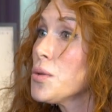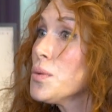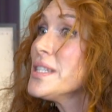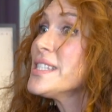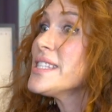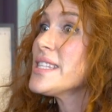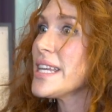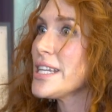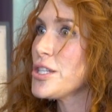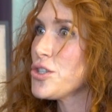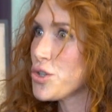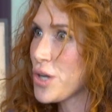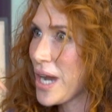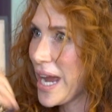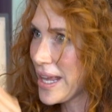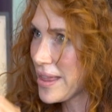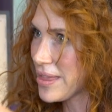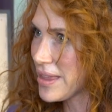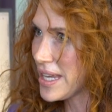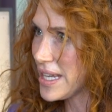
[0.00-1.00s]
words, they
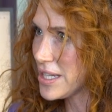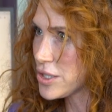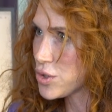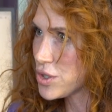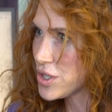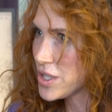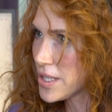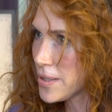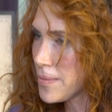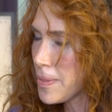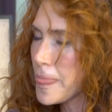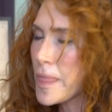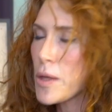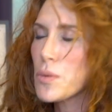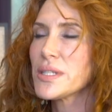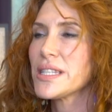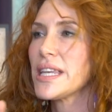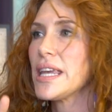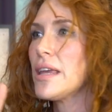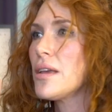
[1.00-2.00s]
drank the estrogen. It
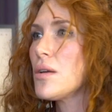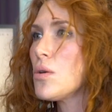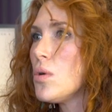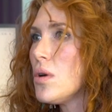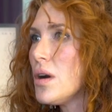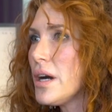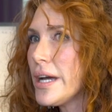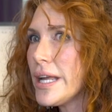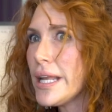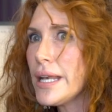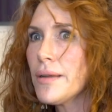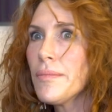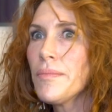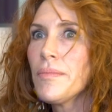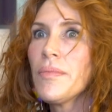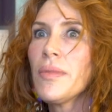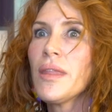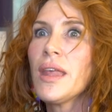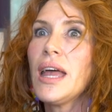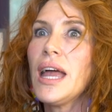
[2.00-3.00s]
was equine.
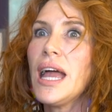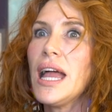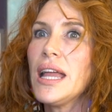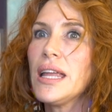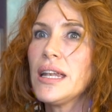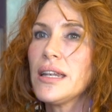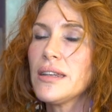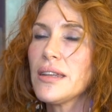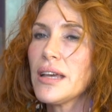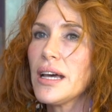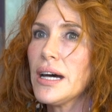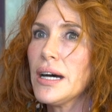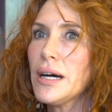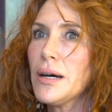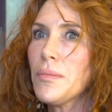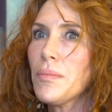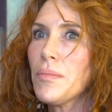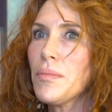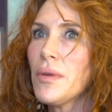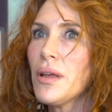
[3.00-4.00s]
And
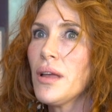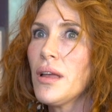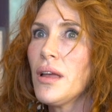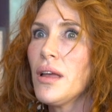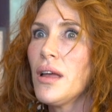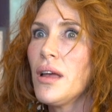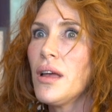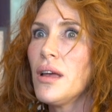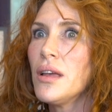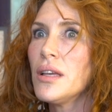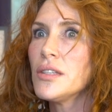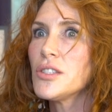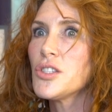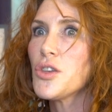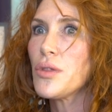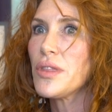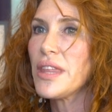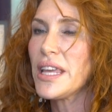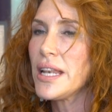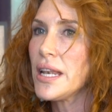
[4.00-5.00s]

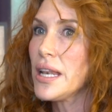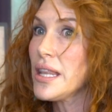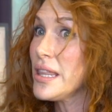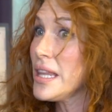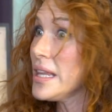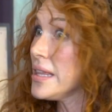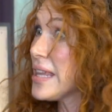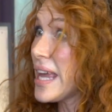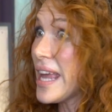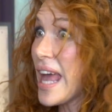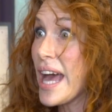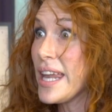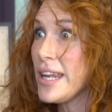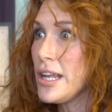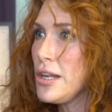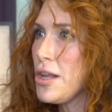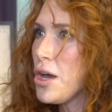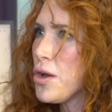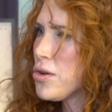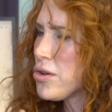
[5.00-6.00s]
so then they had a
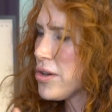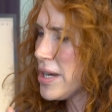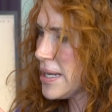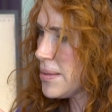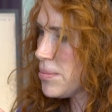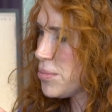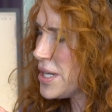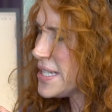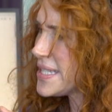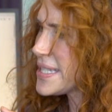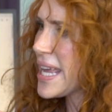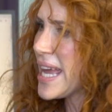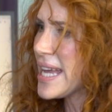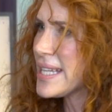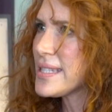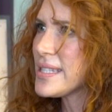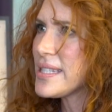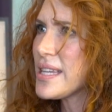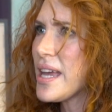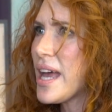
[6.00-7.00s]
lowering in breast
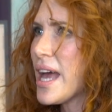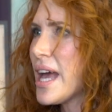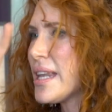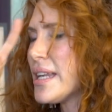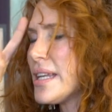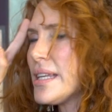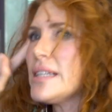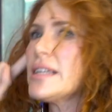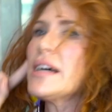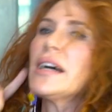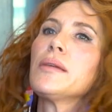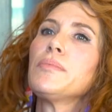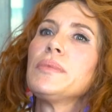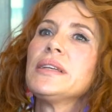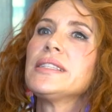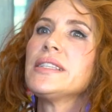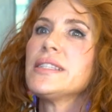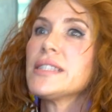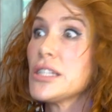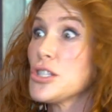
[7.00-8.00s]
cancer and in
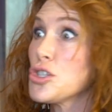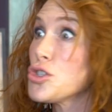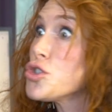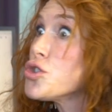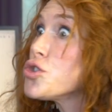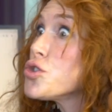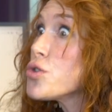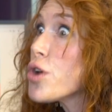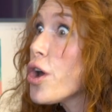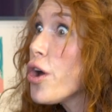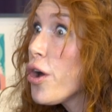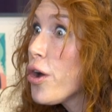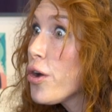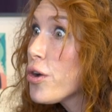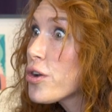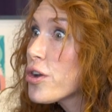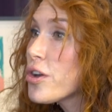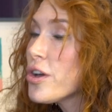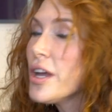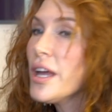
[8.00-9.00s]
diabetes and
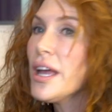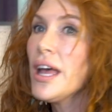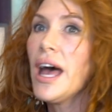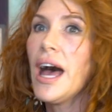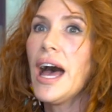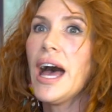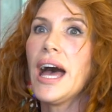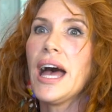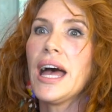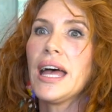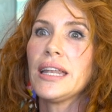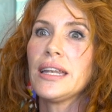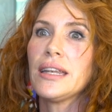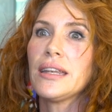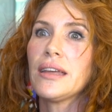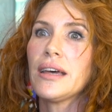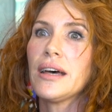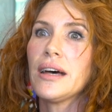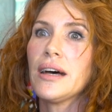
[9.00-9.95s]
stroke and